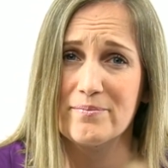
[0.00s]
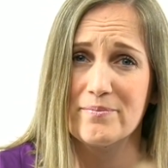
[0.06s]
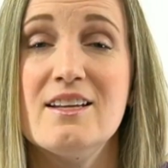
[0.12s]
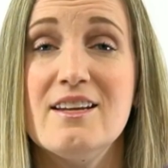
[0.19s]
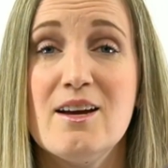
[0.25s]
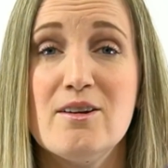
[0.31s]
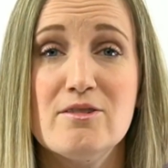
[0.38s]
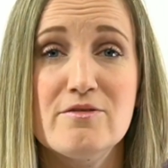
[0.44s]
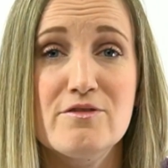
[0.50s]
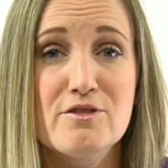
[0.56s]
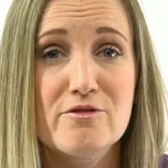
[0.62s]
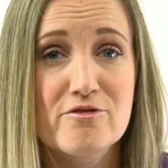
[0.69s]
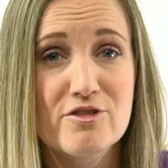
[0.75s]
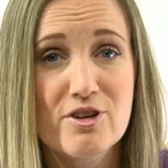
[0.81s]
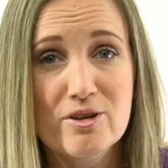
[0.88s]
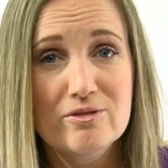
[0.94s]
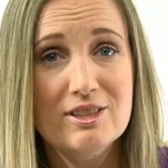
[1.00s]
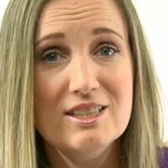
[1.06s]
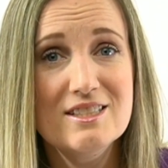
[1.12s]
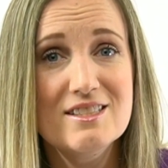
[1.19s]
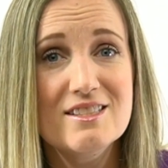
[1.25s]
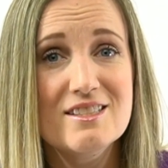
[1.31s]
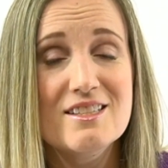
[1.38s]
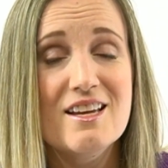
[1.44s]
Now, if you've
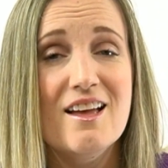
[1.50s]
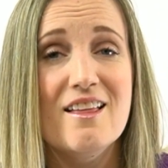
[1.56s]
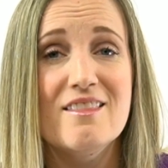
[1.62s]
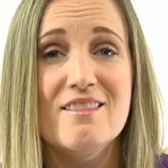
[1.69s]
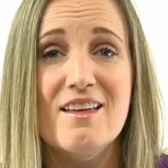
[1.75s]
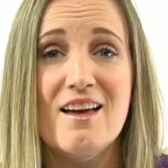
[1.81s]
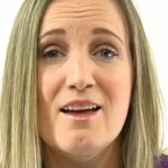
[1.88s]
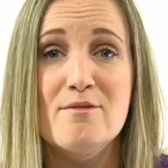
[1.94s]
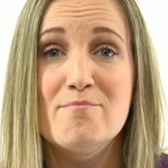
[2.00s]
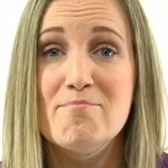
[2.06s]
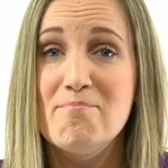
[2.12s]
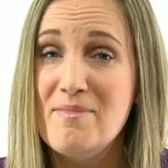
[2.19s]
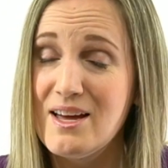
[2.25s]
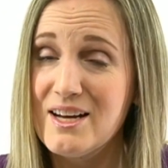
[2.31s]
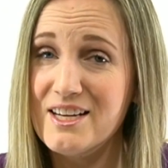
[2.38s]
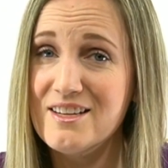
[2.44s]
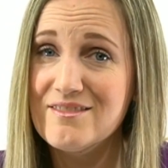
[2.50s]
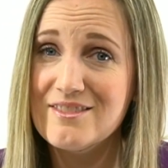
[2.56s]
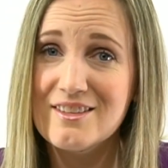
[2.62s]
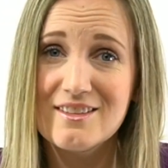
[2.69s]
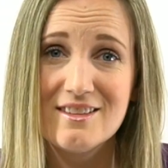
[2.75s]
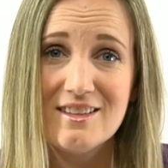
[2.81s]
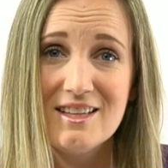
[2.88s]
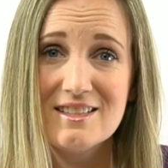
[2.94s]
noticed that many of the
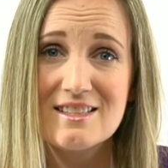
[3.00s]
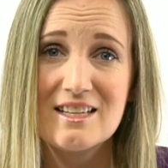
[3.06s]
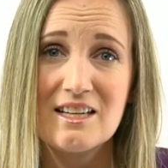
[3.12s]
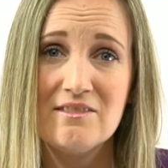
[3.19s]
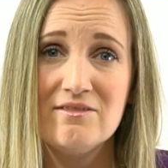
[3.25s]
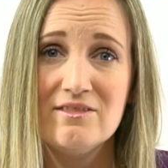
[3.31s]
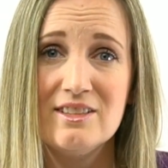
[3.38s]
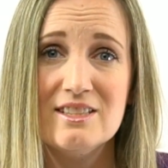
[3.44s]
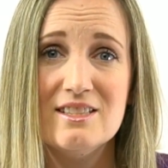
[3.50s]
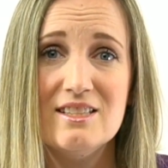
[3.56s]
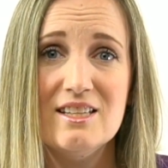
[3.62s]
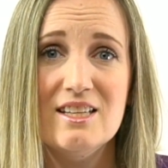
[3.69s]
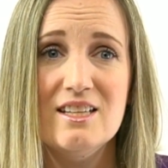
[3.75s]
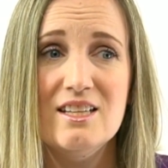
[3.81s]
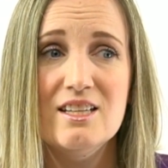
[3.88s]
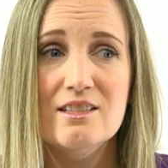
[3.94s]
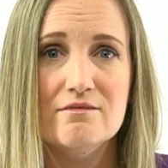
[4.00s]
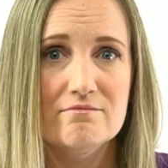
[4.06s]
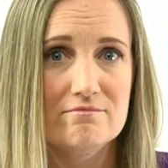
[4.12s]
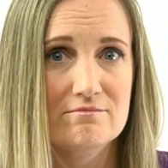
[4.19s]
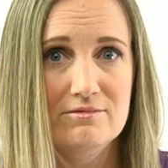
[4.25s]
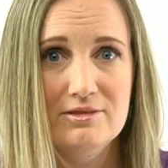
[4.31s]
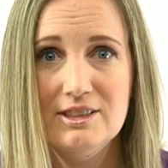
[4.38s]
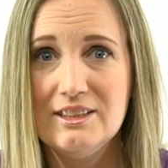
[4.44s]
things that I've listed
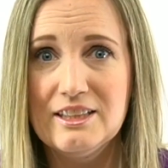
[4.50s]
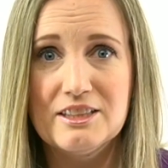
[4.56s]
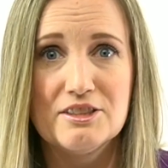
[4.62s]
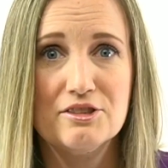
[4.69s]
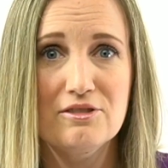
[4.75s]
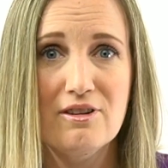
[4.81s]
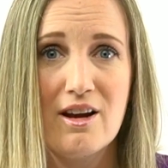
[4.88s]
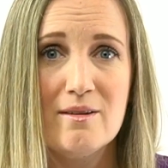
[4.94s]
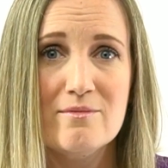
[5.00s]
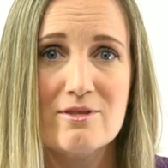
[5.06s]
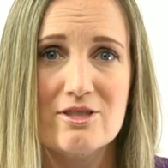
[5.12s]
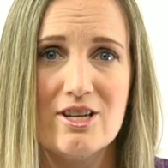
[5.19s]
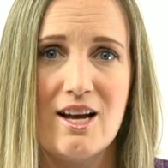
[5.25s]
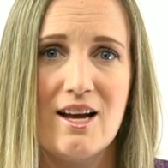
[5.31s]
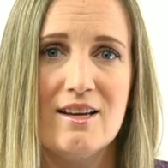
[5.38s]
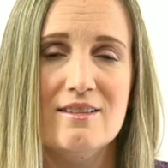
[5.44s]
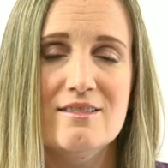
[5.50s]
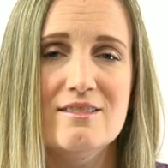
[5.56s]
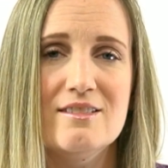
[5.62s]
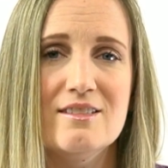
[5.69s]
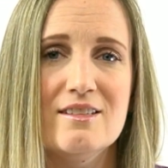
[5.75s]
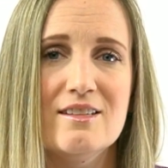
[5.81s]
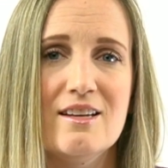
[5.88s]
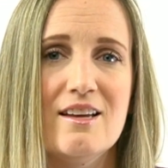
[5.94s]
really describe your child,
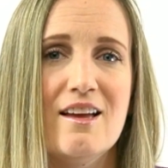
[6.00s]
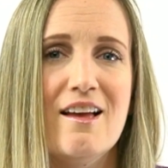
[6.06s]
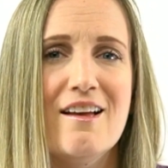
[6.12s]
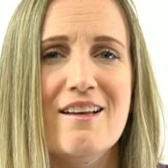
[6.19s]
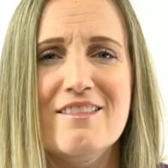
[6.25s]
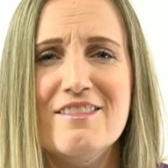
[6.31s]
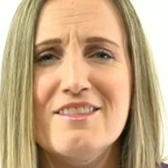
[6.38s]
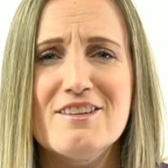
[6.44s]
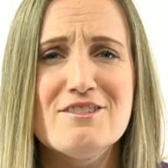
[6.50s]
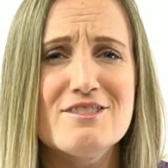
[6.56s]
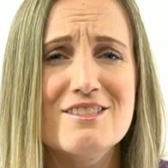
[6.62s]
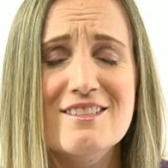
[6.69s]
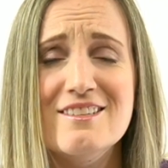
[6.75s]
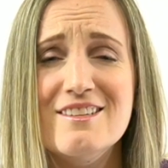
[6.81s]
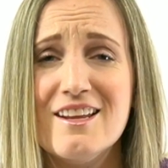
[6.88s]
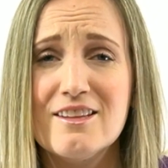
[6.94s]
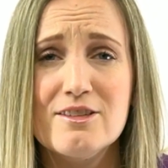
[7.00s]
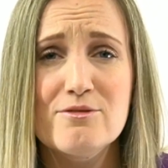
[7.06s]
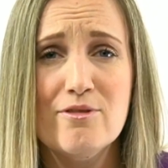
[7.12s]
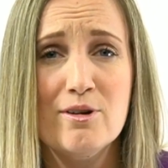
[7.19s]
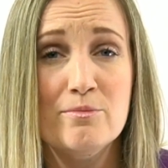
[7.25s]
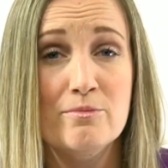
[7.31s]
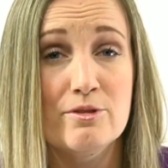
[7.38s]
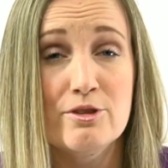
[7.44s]
there's nothing
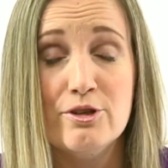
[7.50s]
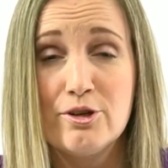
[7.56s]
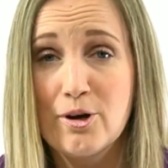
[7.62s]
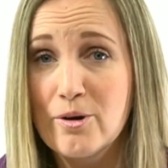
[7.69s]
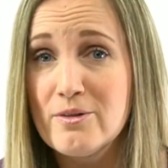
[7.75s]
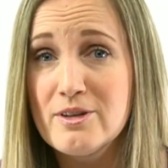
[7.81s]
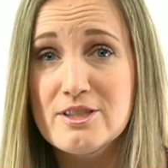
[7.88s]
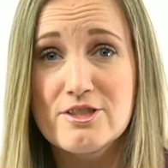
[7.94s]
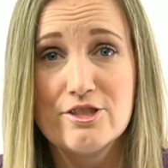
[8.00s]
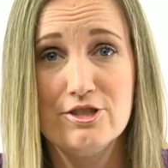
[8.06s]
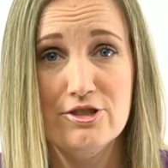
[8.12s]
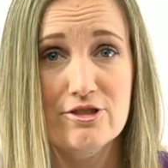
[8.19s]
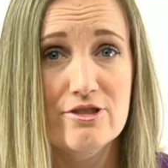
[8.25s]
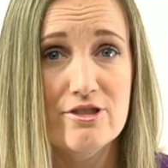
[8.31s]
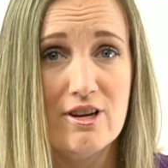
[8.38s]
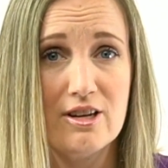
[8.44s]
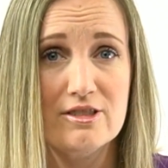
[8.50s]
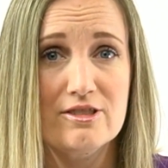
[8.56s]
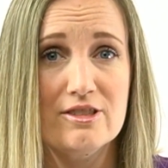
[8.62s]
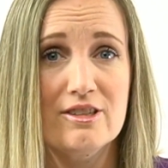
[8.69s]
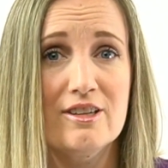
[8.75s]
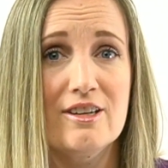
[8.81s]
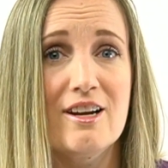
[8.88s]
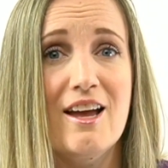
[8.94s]
wrong with going to your
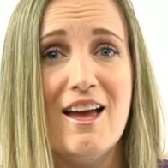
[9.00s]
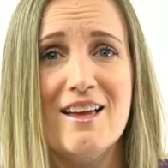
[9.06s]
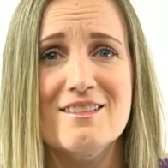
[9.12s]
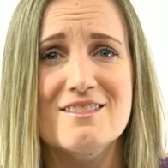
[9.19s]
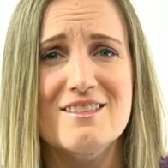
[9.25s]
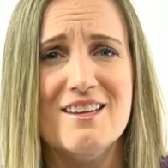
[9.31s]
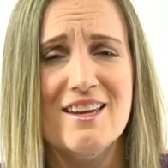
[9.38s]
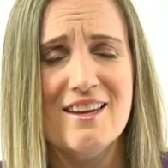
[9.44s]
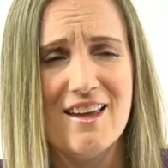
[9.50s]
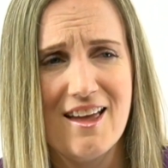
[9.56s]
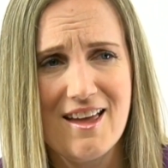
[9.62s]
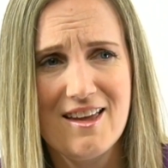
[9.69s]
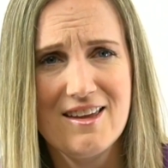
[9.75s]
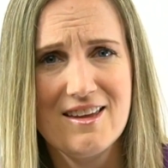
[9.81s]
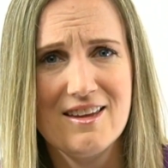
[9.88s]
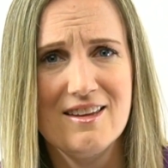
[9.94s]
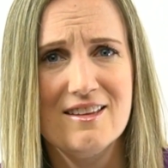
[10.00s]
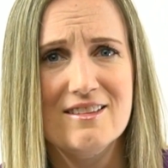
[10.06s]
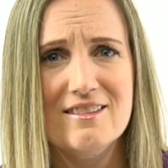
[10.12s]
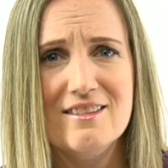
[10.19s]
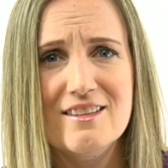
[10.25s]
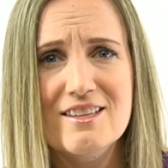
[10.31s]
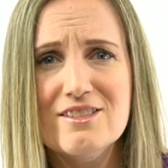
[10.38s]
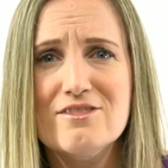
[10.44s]
doctor and saying, hey,
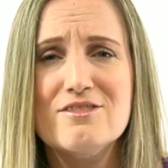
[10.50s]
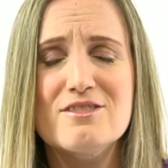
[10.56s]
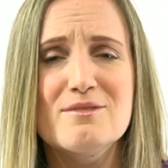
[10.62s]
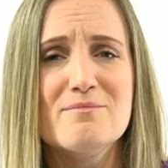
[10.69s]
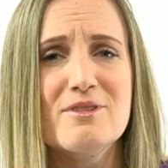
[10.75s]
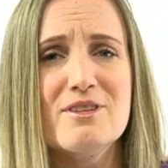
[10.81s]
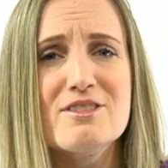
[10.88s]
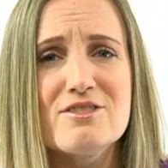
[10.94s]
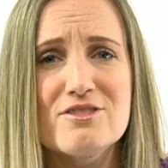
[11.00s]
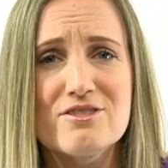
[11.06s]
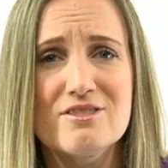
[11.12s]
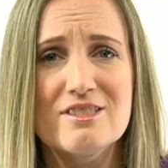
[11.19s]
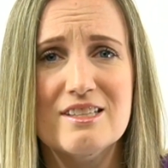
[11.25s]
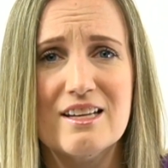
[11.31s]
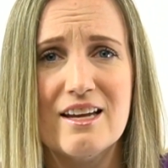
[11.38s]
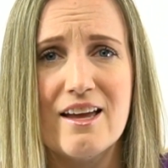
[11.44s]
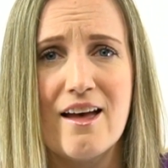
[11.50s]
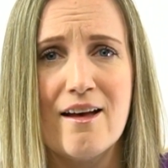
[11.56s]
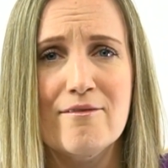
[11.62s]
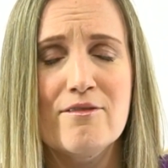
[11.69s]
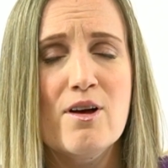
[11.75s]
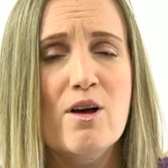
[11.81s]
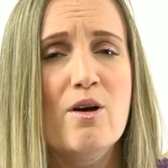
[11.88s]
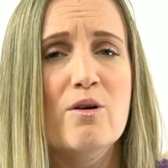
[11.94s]
these are some concerns I have.
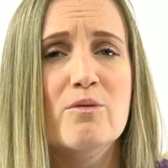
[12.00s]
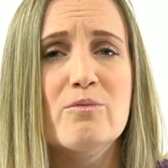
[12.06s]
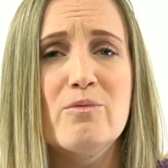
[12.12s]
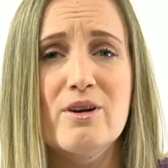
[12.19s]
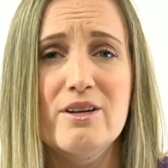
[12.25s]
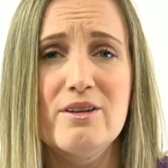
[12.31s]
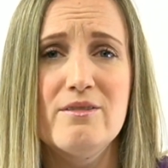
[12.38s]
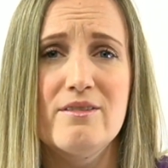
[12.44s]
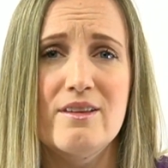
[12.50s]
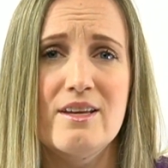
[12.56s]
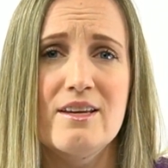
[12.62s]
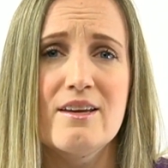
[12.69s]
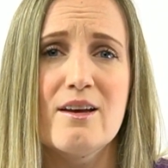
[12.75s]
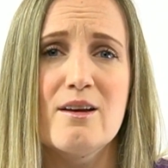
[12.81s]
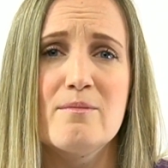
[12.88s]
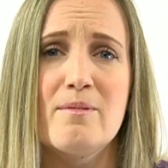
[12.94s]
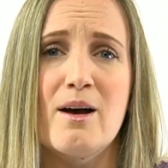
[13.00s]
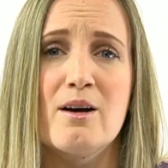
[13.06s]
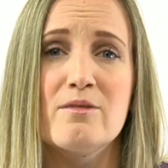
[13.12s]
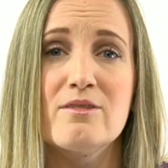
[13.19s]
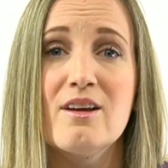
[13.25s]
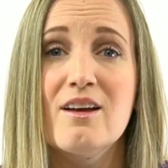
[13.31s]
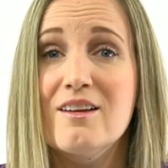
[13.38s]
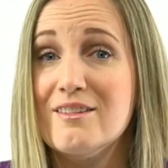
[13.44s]
What do you think about